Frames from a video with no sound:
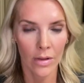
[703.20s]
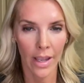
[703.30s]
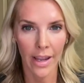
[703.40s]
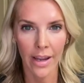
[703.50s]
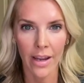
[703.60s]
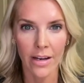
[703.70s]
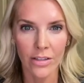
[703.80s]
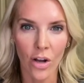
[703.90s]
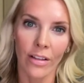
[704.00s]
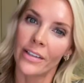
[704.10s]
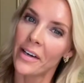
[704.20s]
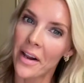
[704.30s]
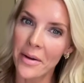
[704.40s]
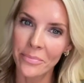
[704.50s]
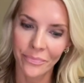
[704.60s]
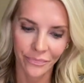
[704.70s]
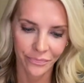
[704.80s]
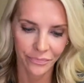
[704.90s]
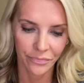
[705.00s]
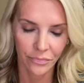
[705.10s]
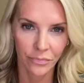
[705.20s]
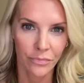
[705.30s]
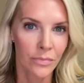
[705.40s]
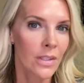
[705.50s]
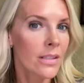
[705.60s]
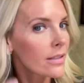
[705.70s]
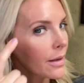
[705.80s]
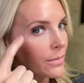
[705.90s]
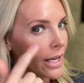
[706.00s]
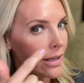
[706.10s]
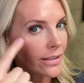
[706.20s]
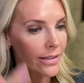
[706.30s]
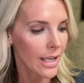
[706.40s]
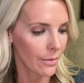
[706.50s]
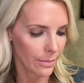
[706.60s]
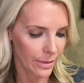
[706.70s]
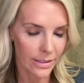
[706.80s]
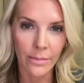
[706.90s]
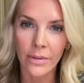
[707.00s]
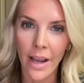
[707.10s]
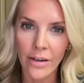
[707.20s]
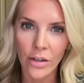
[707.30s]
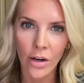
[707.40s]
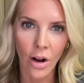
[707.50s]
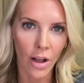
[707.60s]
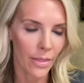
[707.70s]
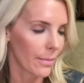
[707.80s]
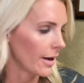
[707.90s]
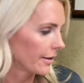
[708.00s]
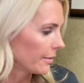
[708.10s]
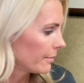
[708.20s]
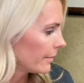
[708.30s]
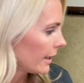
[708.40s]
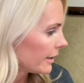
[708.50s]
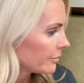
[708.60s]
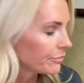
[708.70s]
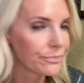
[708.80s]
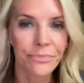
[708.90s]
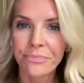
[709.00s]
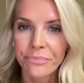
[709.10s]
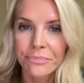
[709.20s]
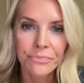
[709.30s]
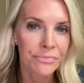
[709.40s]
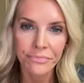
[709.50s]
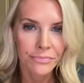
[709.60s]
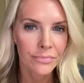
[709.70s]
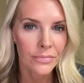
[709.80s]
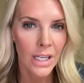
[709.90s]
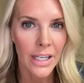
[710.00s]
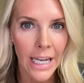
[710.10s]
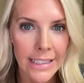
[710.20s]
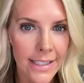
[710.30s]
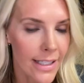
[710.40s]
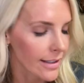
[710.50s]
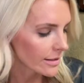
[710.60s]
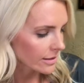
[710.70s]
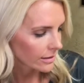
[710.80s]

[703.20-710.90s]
And call it a day. Some days I would put some liner on the bottom, but not tonight.